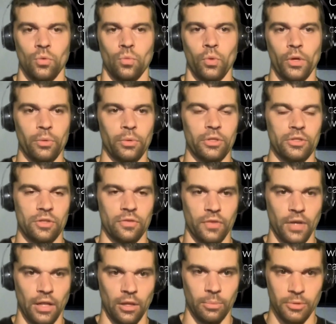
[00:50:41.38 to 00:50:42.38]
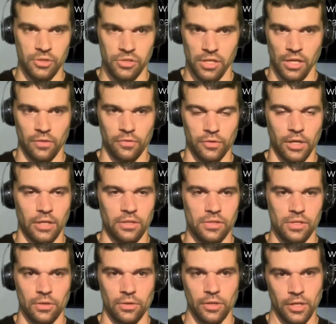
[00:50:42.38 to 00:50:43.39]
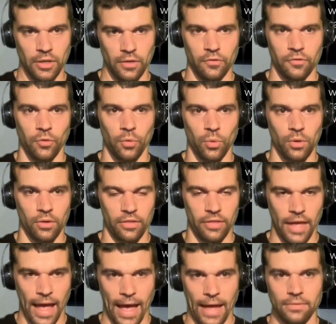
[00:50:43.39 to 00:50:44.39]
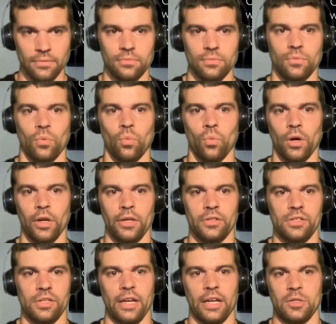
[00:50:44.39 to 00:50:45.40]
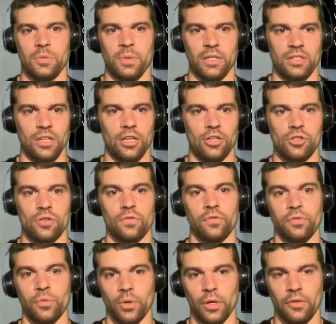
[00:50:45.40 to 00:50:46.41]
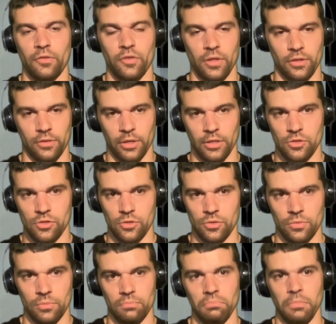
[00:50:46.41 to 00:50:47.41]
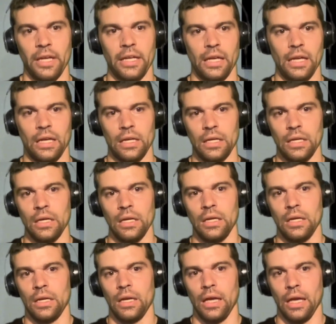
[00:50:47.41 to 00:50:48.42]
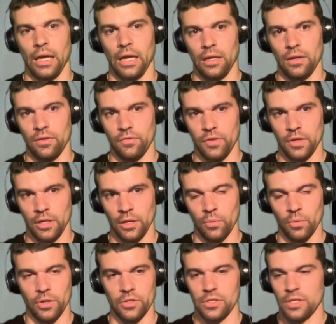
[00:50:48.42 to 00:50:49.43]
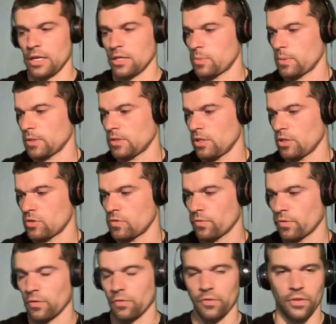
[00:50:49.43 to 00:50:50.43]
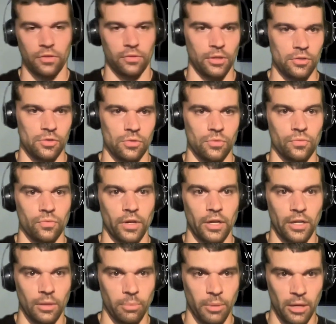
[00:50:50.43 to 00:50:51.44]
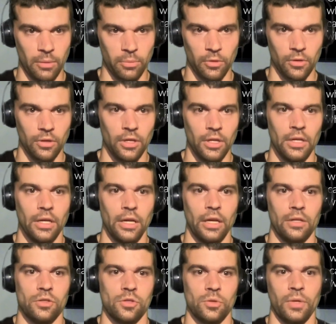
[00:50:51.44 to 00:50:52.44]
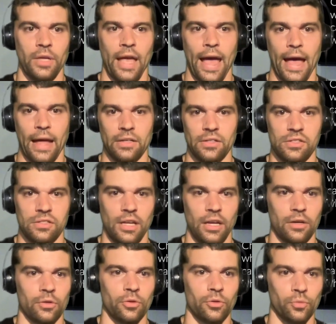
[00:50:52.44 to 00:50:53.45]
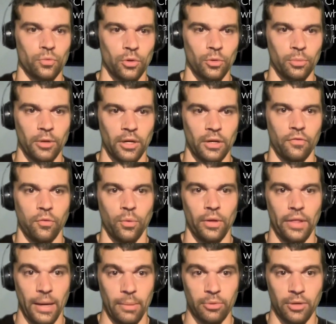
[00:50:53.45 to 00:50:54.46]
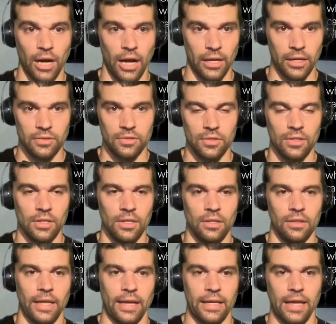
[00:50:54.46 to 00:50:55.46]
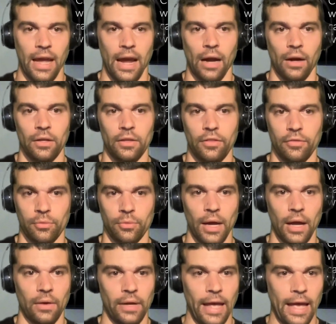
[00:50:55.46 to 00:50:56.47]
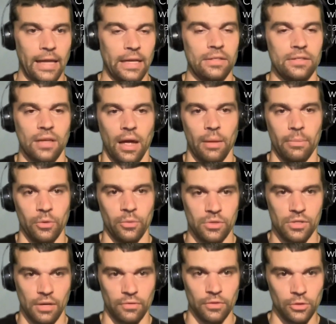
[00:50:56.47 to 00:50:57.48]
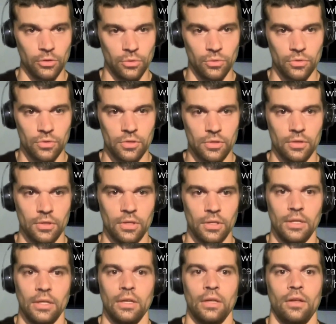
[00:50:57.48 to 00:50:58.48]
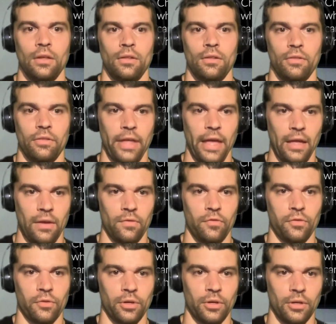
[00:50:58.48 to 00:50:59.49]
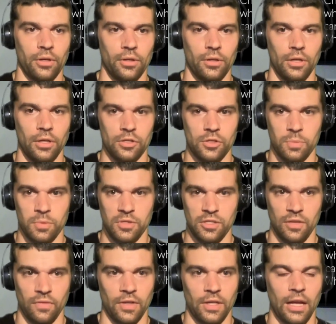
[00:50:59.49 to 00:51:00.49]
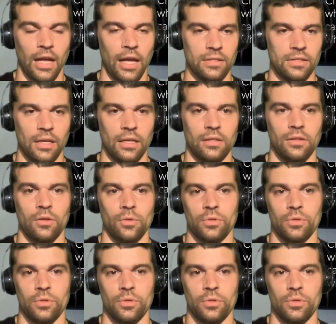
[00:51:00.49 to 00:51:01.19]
we would develop a set of criteria for that. What is an expectation for a fifth grade student making a video? What is an expectation for a fifth grade student writing a paper? And so we had a standard rubric for that product that carried throughout any time it was ever used. Then for a specific content, there